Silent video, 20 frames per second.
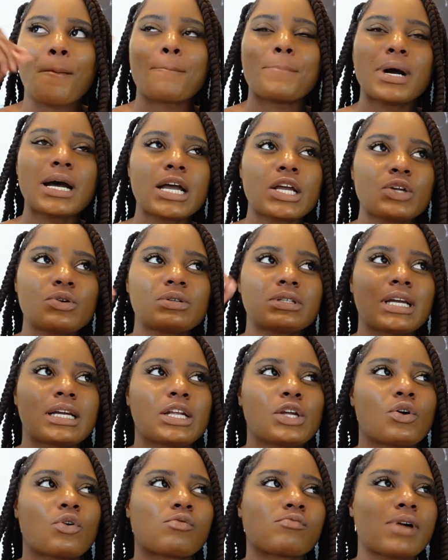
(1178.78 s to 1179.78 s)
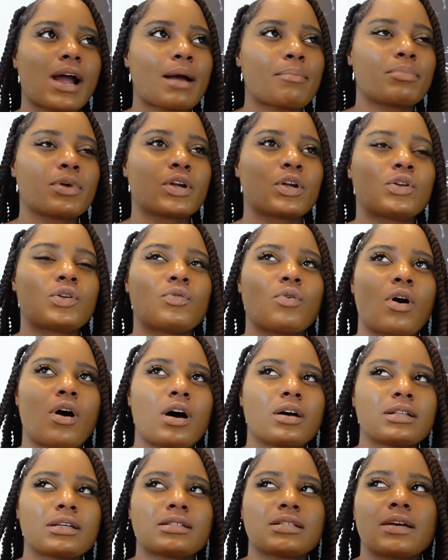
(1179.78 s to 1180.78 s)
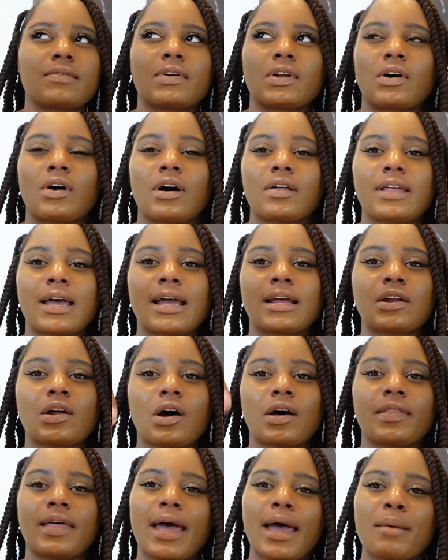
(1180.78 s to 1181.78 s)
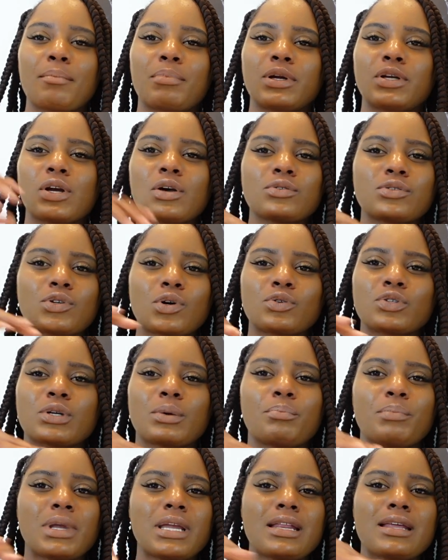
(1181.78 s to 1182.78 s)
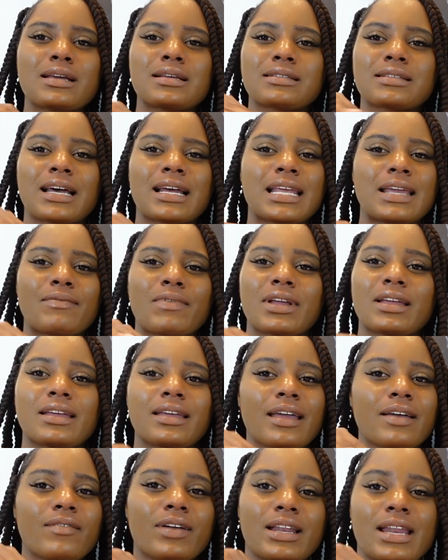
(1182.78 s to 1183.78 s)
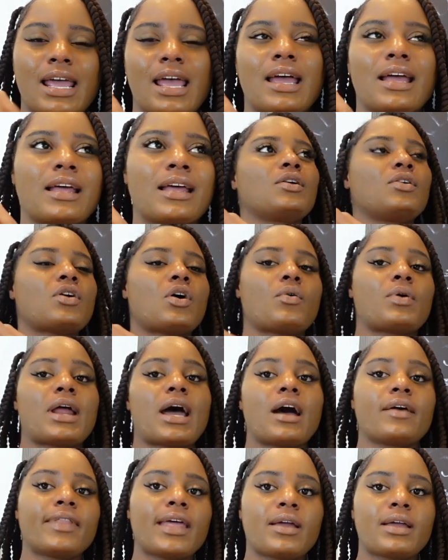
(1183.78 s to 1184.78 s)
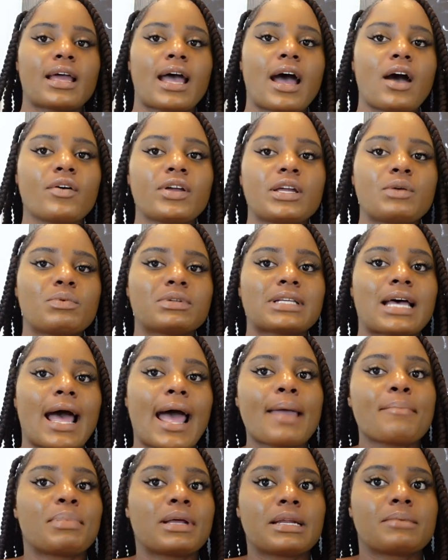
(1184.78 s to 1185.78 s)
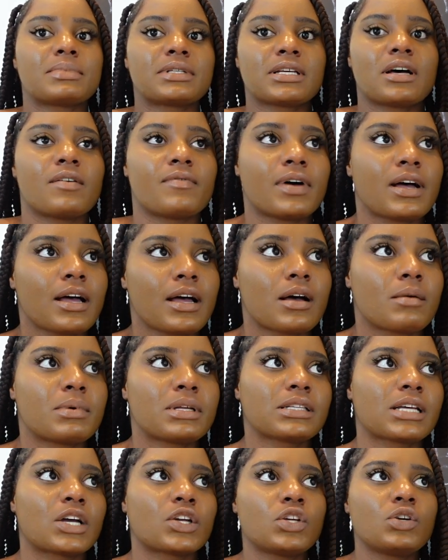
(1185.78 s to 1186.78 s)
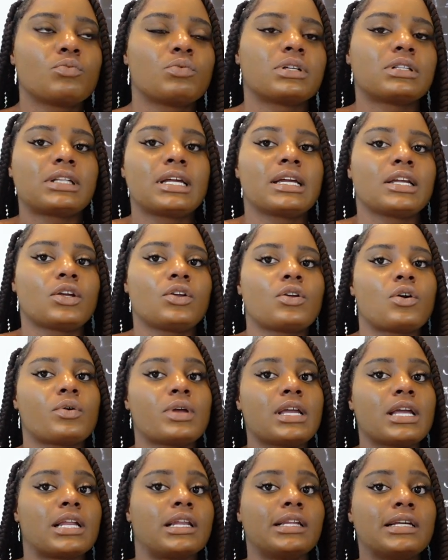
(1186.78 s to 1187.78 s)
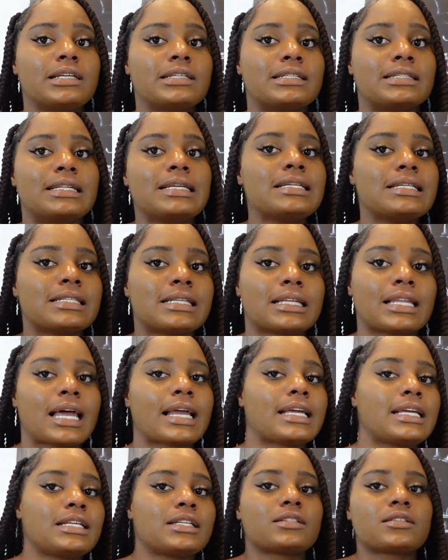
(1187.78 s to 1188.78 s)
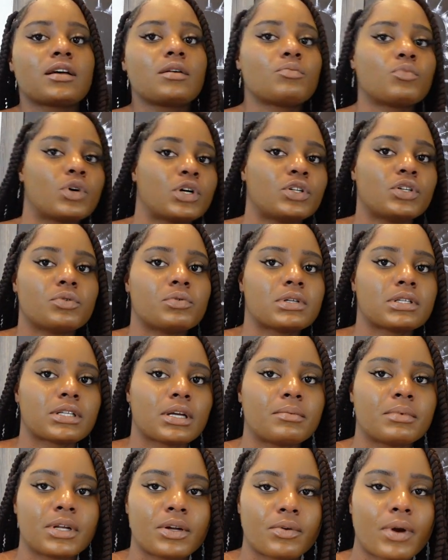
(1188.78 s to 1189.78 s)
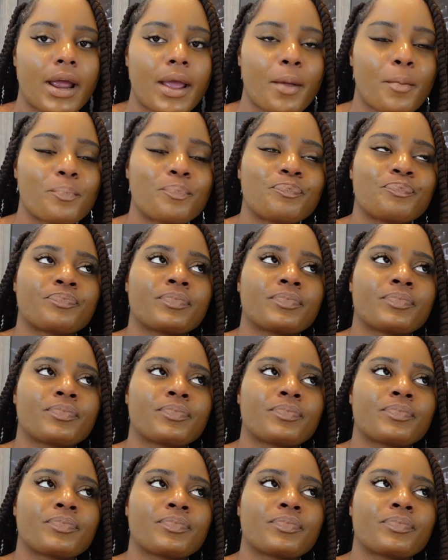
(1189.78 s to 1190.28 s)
But you saying you're a rapper, you do all this stuff and all that, but your social media is not even giving that. You know, and how he was hyping himself up, it's like you would think, you know, he at least decent, like he's somewhat doing something, right?